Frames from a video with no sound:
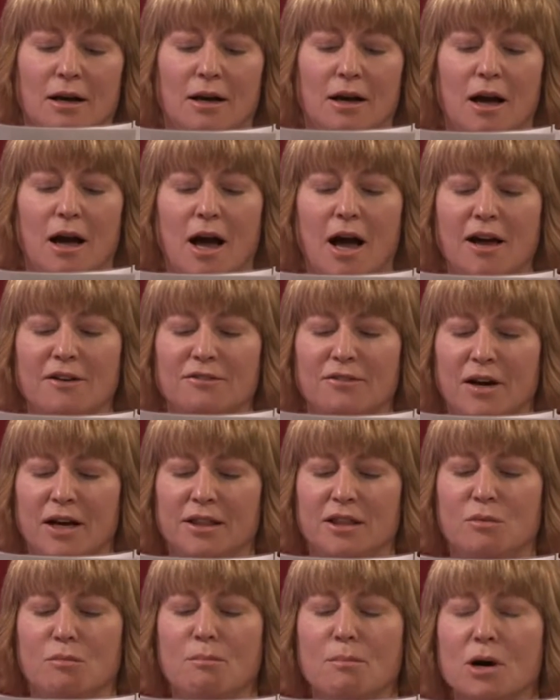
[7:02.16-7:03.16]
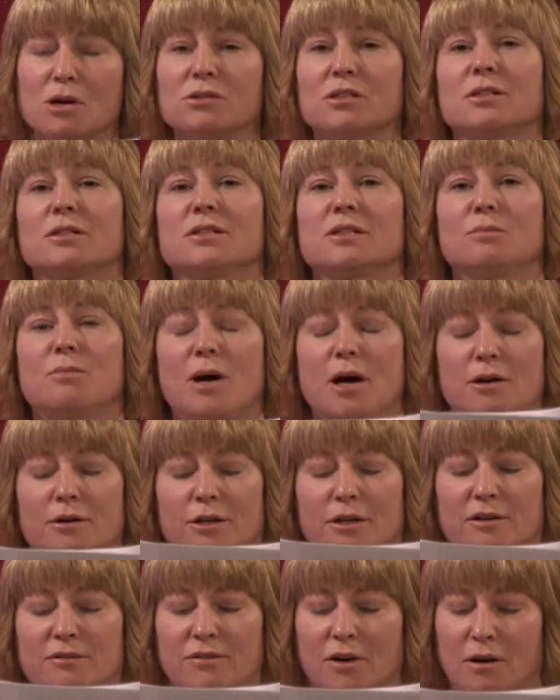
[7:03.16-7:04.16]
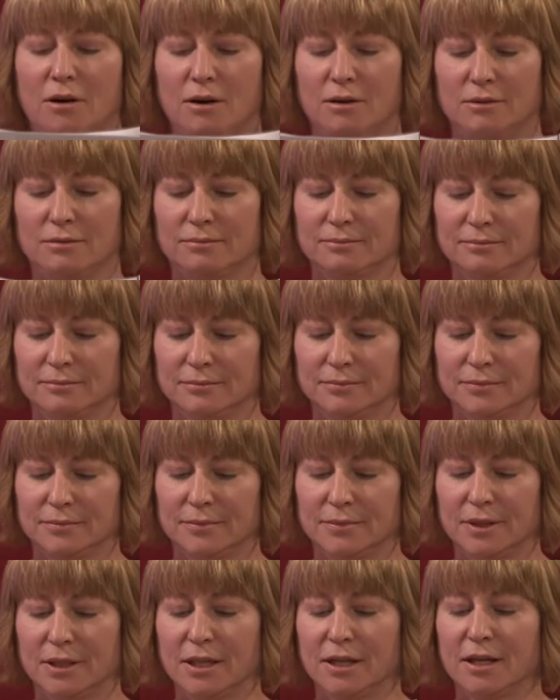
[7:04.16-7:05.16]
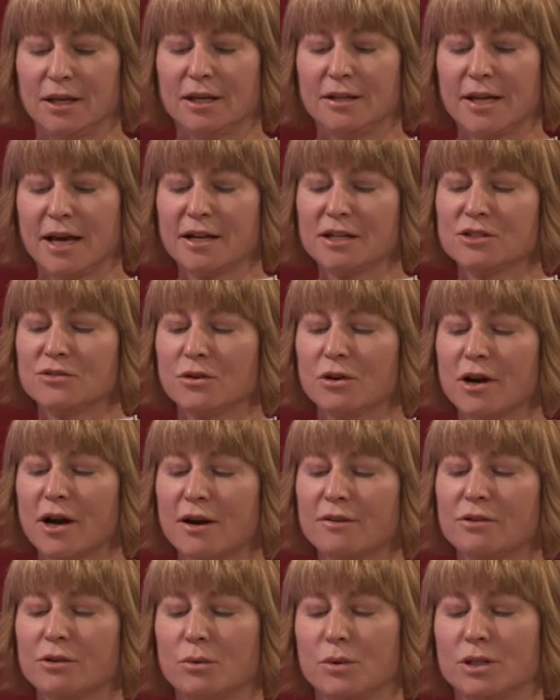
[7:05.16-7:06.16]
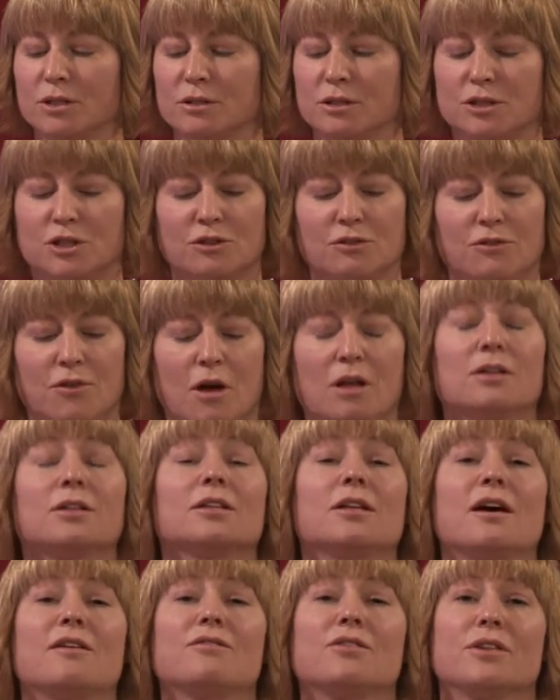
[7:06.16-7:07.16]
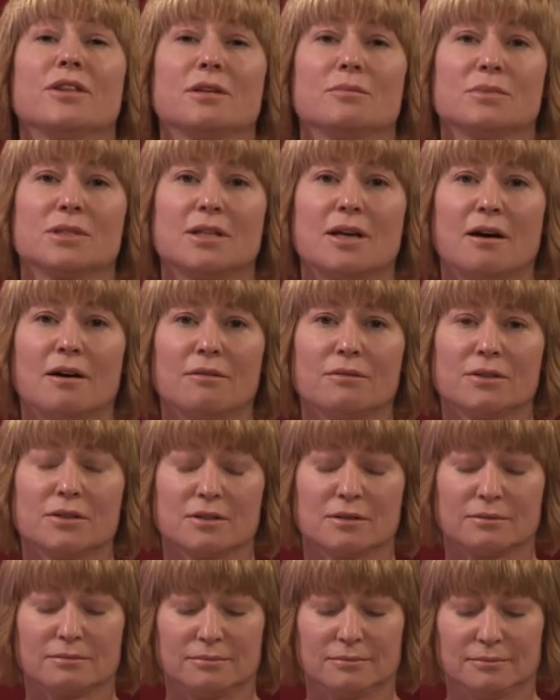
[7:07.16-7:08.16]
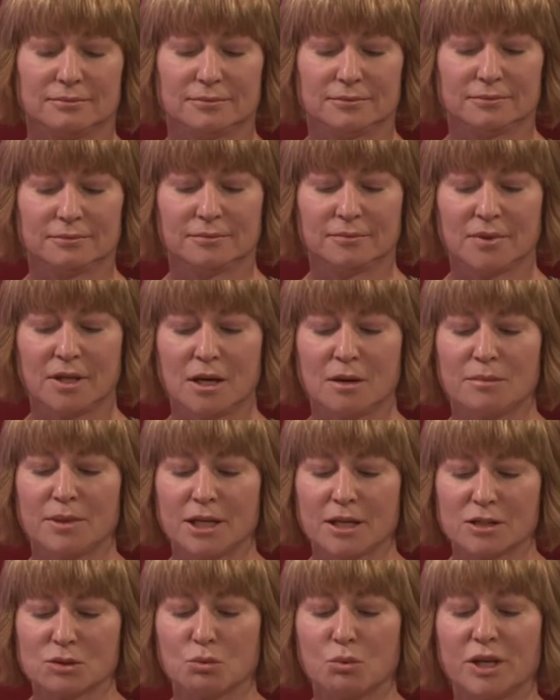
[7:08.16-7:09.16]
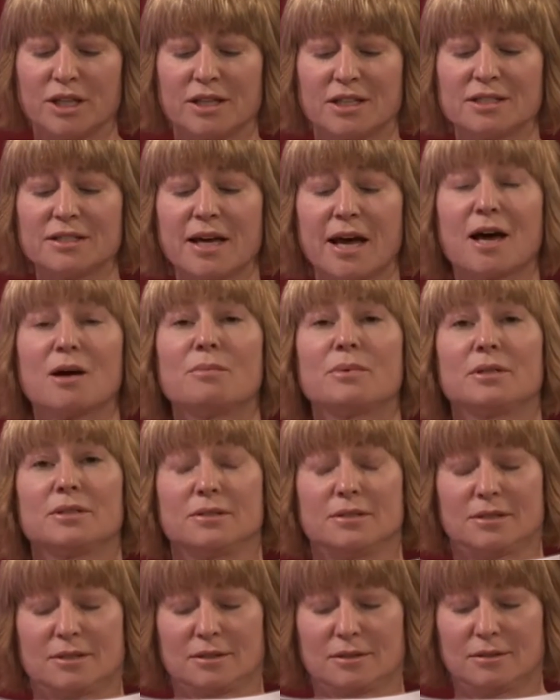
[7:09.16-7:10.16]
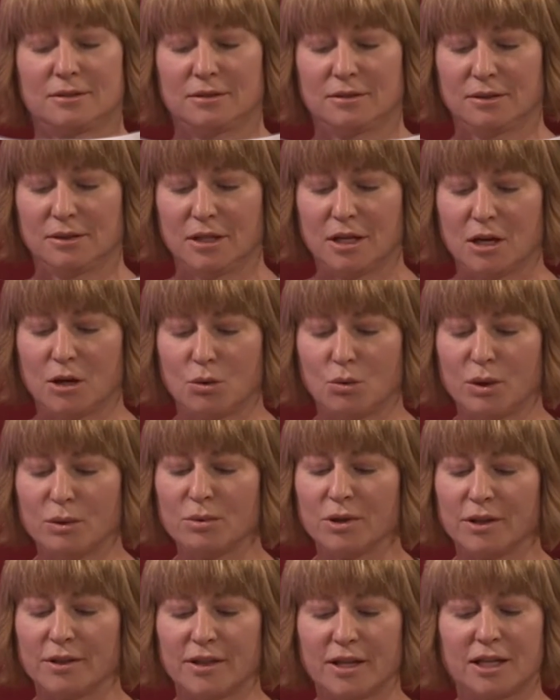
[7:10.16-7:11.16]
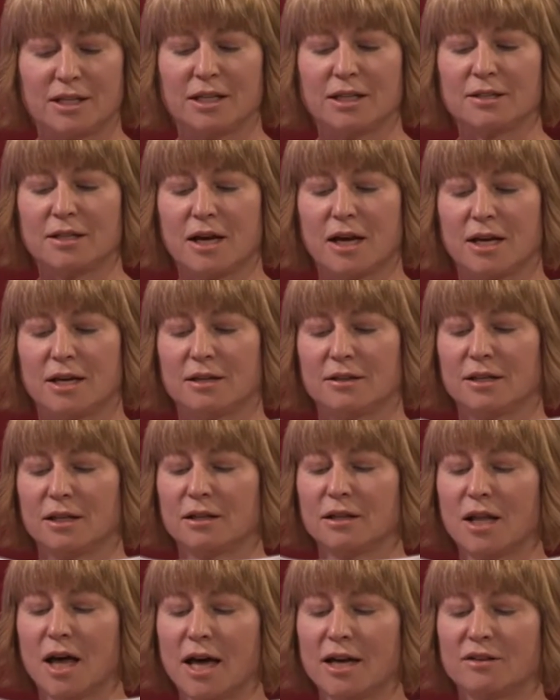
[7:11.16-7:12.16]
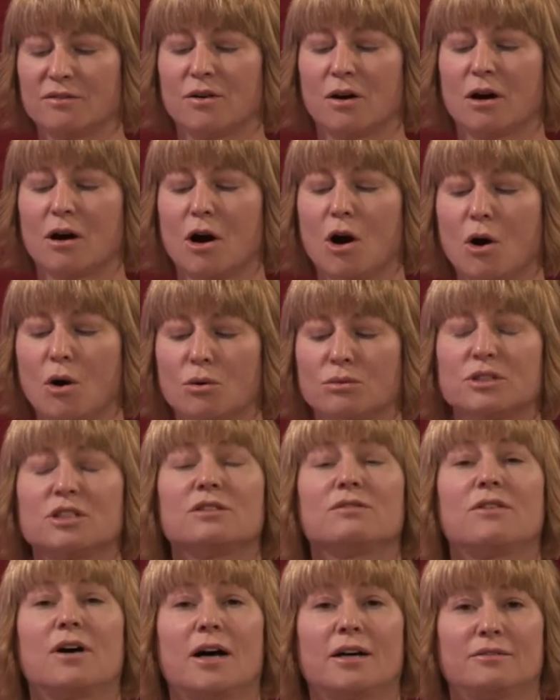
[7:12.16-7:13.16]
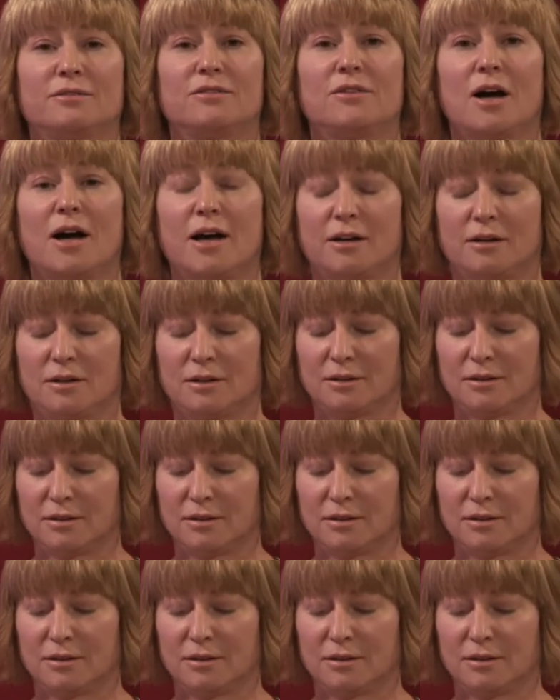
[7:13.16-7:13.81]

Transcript: I find the most inspiring of all, and that is for everyone to fall in love with themselves. Because when this happens, we will then ignite the light of our own divine fire,